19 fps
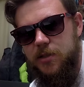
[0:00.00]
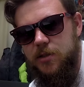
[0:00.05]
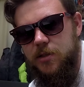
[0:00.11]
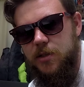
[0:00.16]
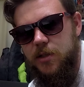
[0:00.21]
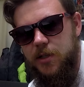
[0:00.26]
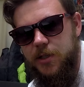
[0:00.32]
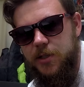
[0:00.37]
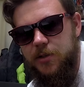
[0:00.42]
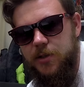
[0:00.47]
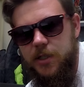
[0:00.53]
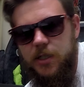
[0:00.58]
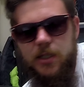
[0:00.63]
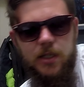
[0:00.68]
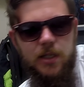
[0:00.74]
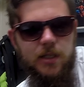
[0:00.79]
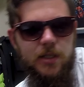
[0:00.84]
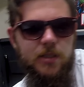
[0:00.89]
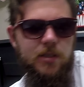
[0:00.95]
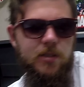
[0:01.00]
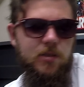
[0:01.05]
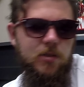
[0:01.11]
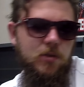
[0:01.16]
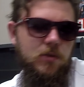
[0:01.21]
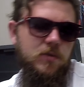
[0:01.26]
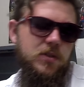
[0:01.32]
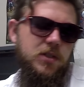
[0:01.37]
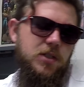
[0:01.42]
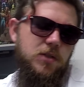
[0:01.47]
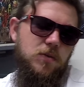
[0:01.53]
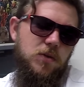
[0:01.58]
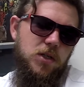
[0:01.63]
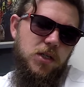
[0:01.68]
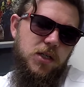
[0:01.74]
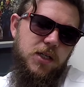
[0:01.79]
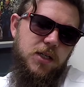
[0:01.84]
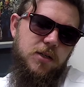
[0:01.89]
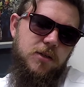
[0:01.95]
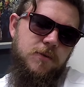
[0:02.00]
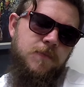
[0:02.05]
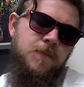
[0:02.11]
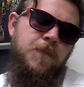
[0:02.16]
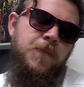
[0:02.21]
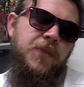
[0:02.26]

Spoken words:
There's a lot of great guys over there working.